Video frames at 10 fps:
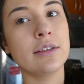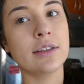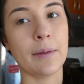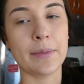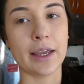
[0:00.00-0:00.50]

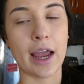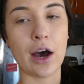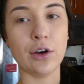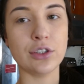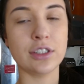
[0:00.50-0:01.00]
something
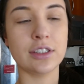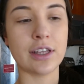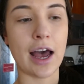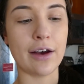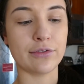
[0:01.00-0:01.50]

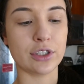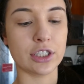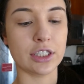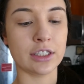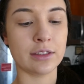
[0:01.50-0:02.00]
else
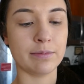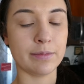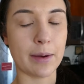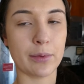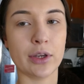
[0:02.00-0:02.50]
after
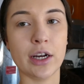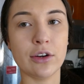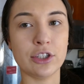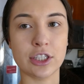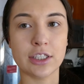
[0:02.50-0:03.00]
my
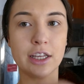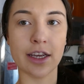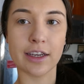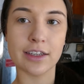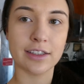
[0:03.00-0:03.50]
burrito, just
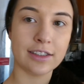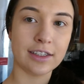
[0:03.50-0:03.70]
like